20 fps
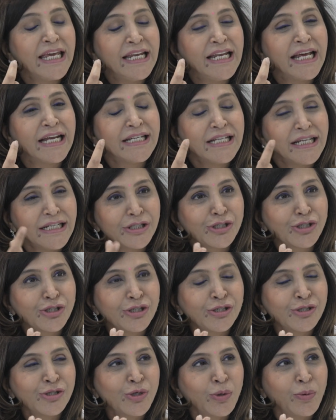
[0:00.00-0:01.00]
in
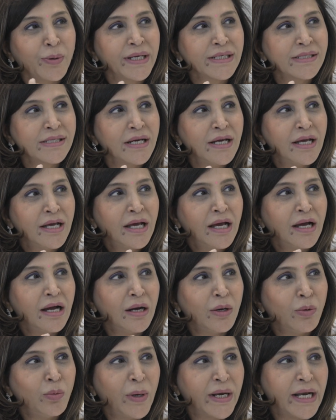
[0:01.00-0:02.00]
addition to it,
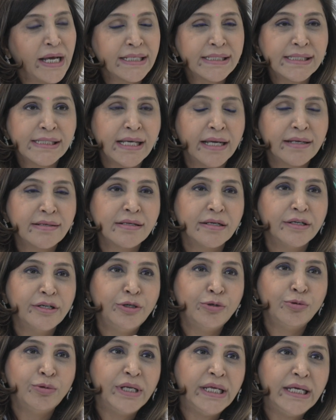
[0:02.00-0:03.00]
when I said
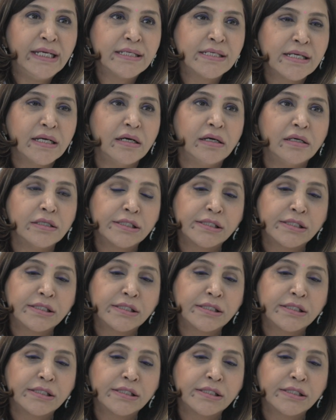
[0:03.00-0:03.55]
you need a